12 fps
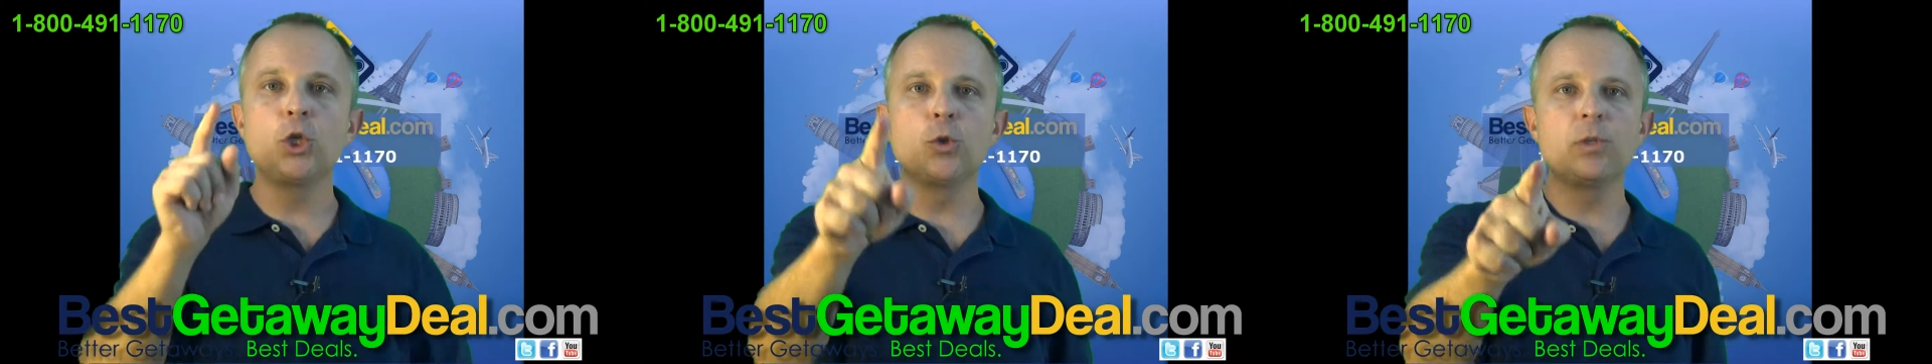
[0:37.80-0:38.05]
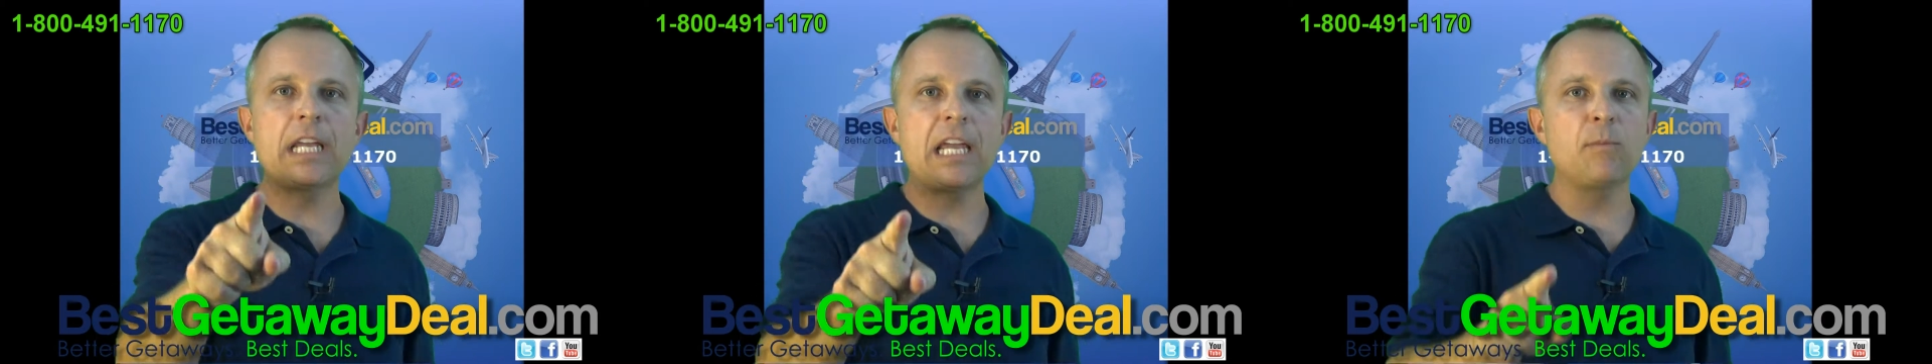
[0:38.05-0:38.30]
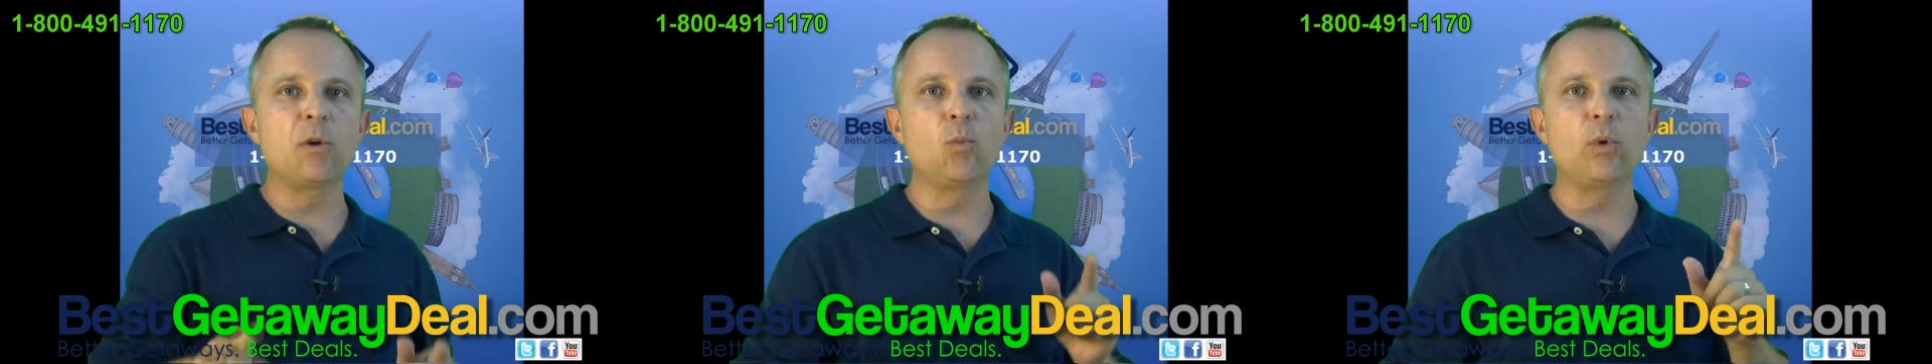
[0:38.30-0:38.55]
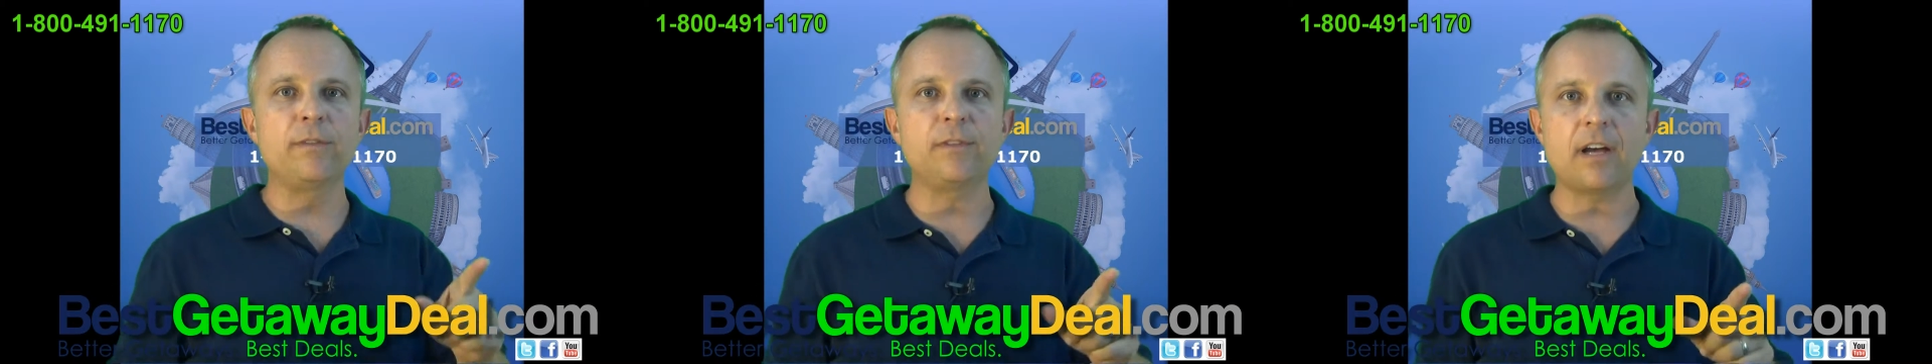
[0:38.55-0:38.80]
you name
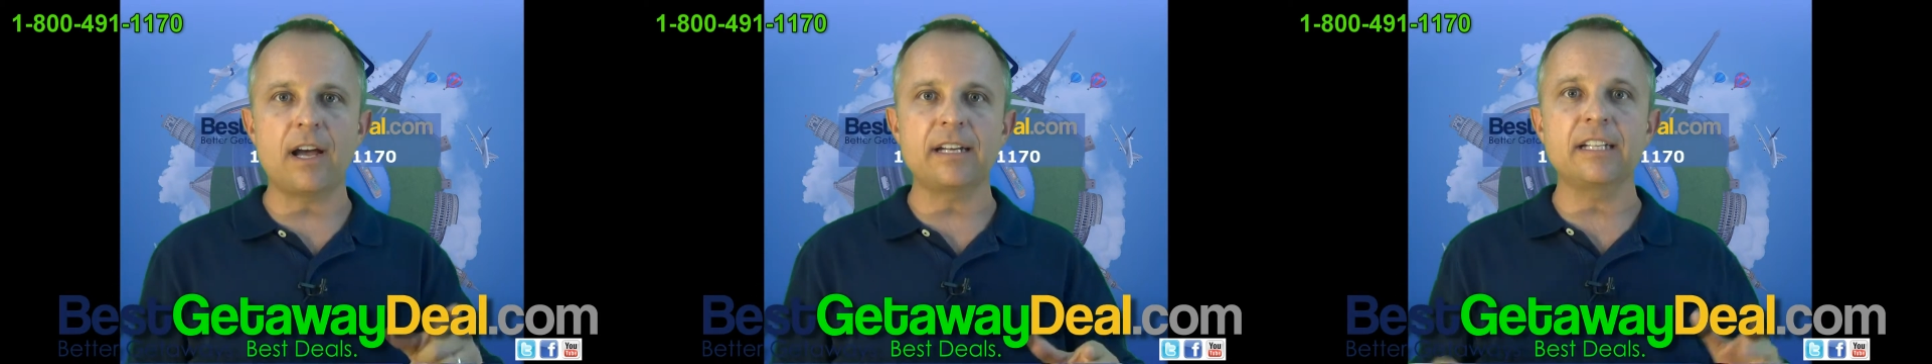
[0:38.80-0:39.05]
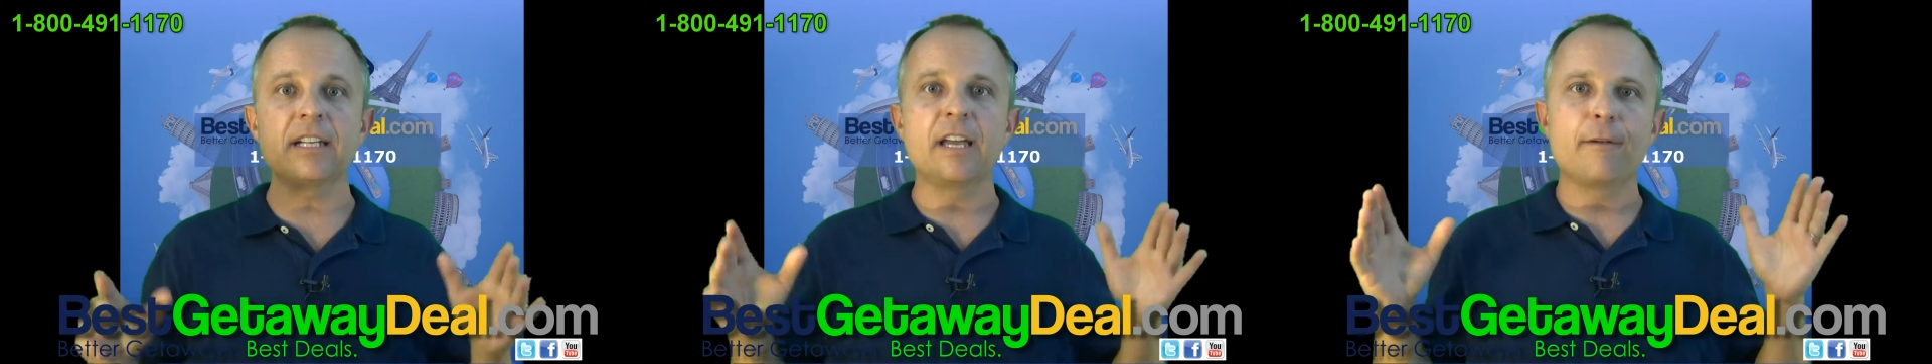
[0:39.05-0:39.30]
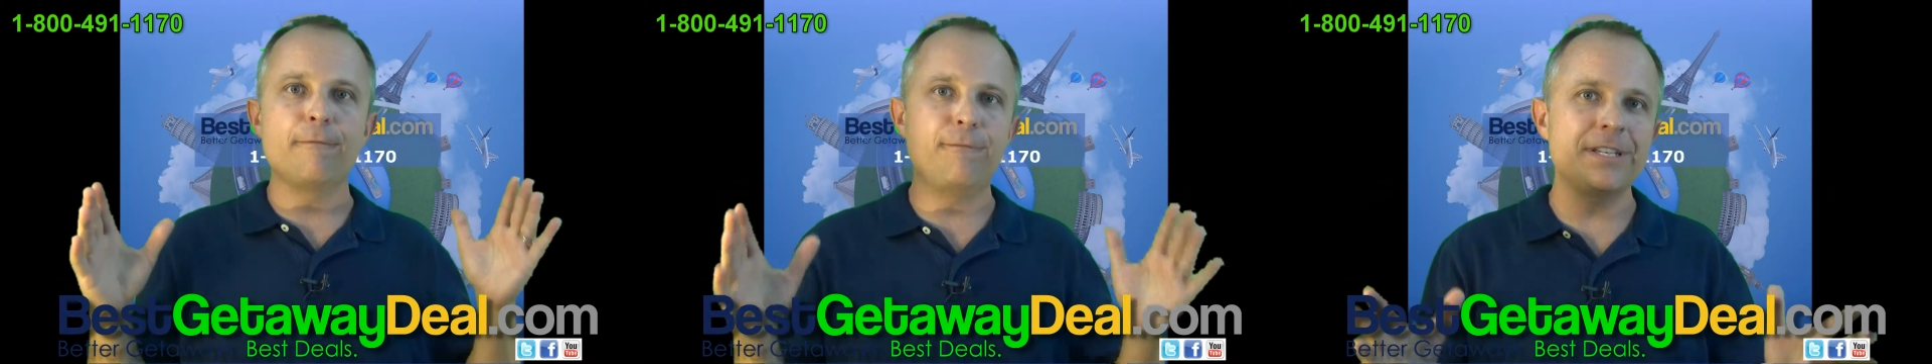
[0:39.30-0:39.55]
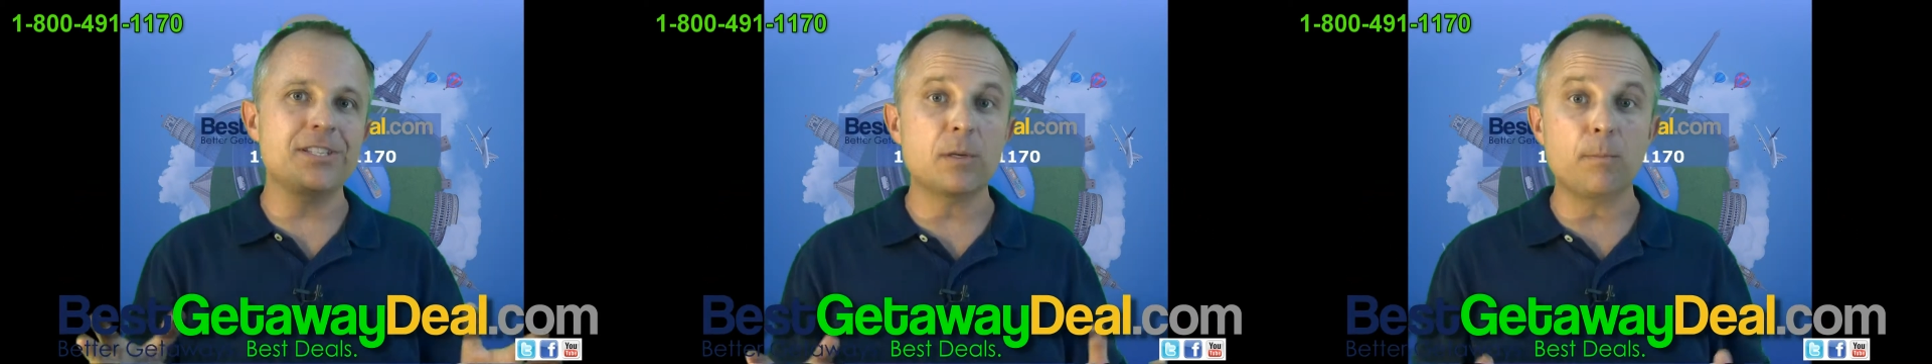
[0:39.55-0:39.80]
it, we've got it.
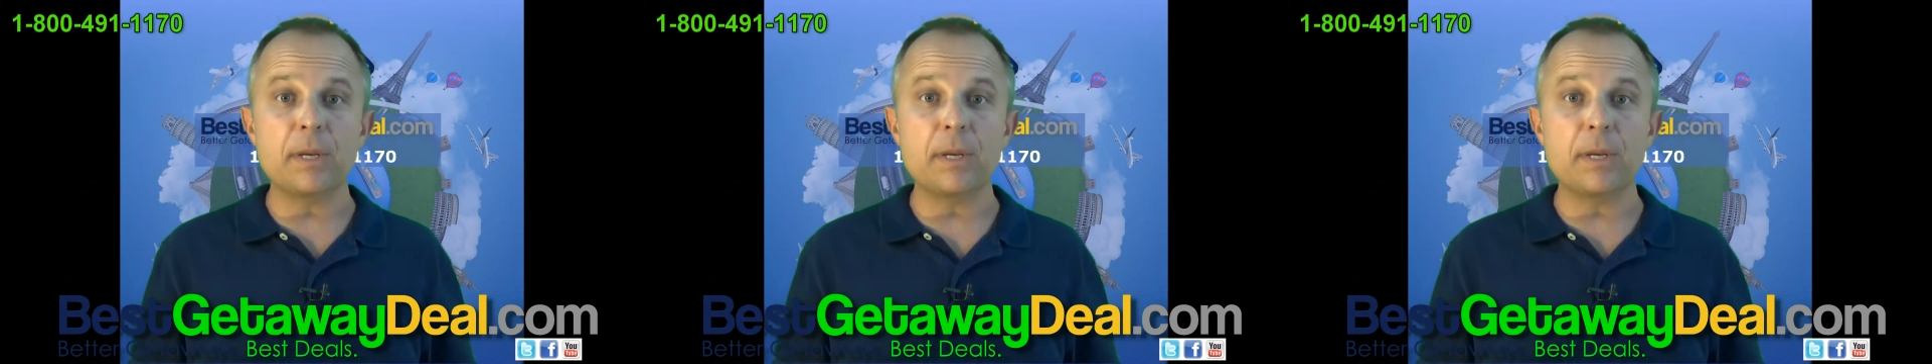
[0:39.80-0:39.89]
Visit